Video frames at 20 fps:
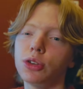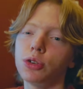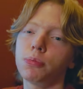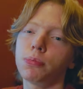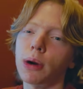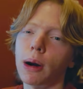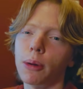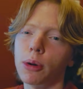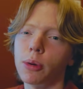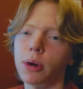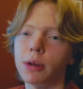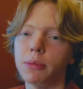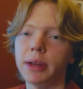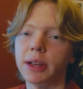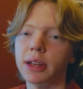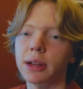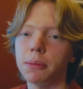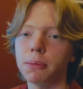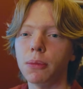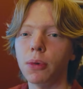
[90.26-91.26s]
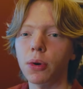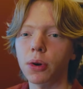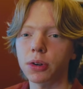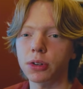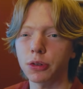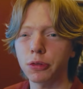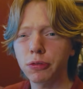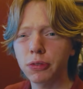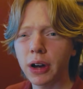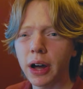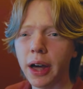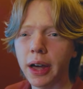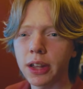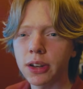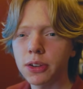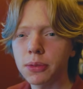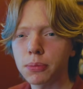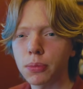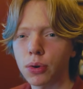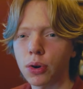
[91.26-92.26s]
you probably want to make it more
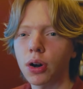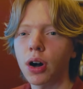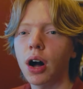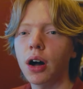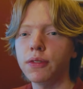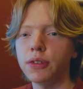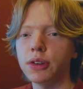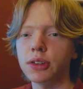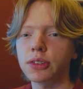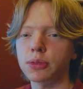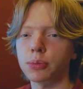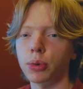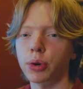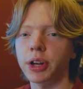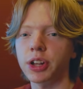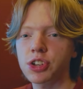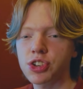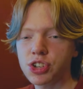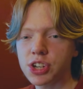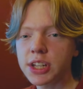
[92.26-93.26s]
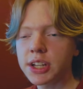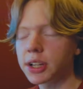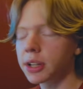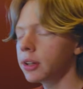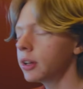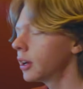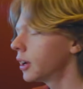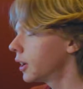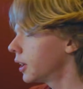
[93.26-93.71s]
defined, more obvious, more HD.